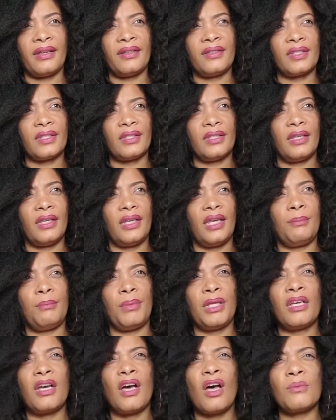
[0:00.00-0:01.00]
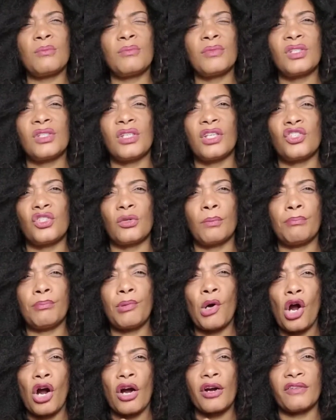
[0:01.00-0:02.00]
And it becomes such
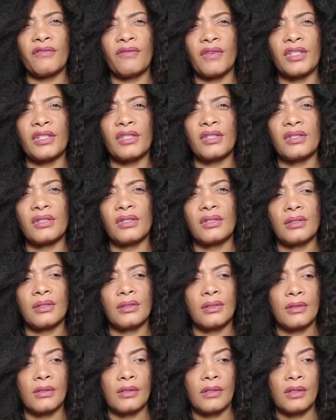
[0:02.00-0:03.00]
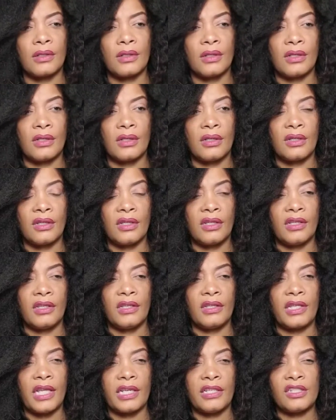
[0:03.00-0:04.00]
a part of us
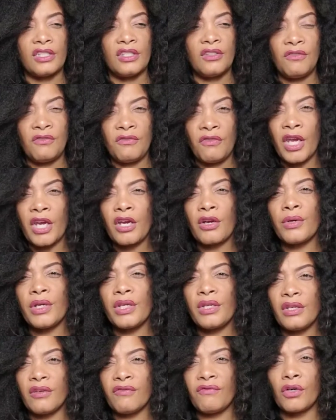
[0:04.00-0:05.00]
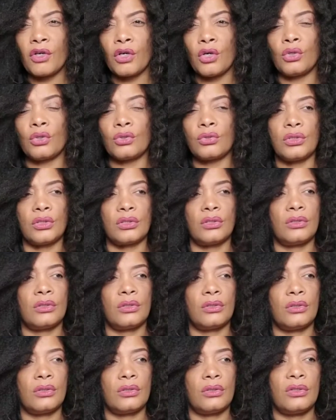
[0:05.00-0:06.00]
that it's very difficult
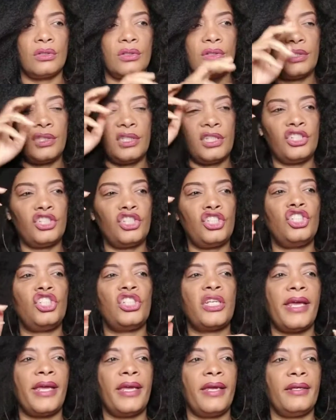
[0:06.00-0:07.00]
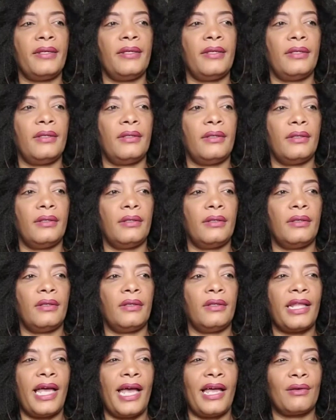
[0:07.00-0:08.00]
to shed
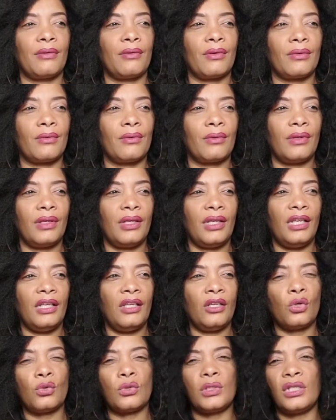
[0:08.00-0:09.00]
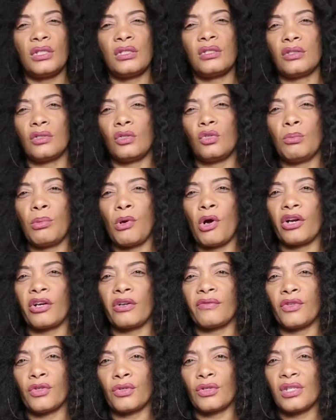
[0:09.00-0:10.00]
that egotistical
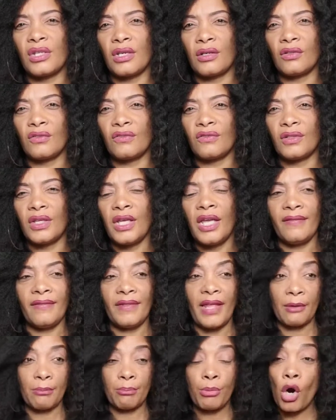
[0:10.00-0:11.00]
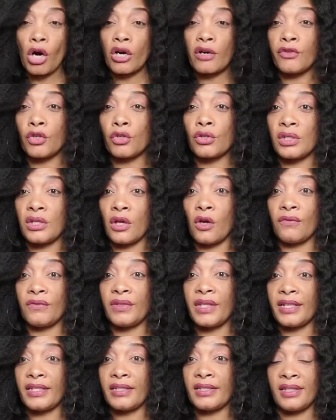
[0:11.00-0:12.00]
part of yourself. That part of
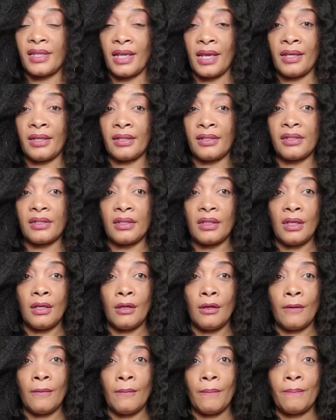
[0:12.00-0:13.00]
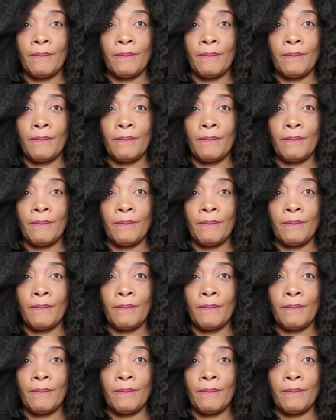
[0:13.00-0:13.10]
yourself that says,